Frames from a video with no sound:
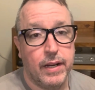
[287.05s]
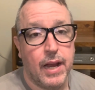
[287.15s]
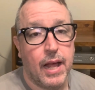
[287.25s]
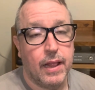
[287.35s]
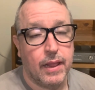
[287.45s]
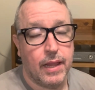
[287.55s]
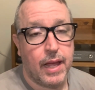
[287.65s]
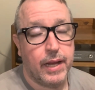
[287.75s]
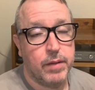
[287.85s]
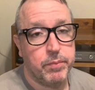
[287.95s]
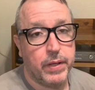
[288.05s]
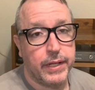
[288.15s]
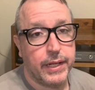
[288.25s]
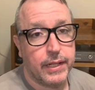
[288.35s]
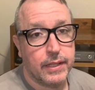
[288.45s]
not a lot of
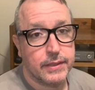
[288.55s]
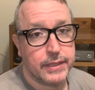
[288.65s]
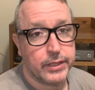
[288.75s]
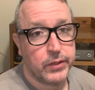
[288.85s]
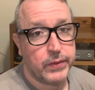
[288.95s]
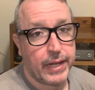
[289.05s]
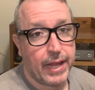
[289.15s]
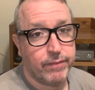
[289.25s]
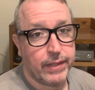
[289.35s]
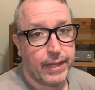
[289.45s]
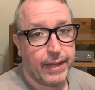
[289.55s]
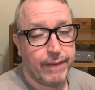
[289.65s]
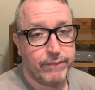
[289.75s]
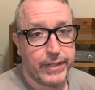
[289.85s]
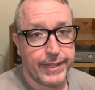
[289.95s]
money because I don't have a lot
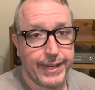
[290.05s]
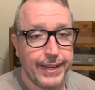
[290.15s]
of money.